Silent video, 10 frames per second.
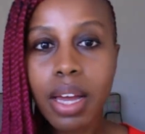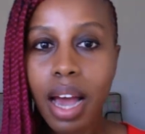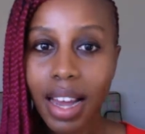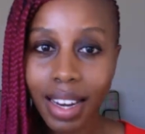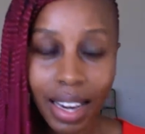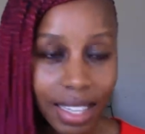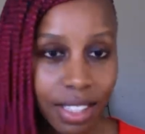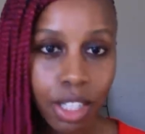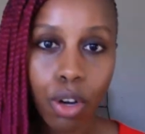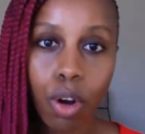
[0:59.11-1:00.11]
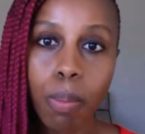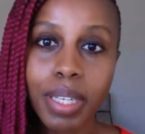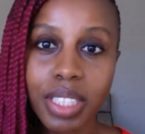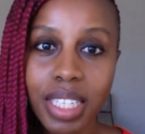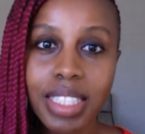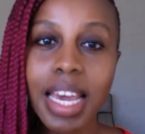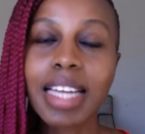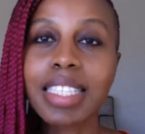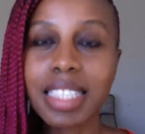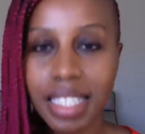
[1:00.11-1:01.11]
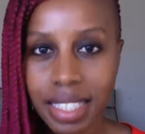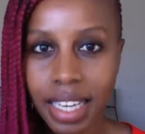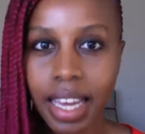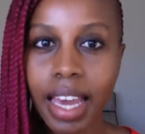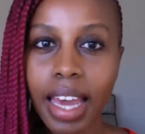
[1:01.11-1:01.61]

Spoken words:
analyzing your competitors, and testing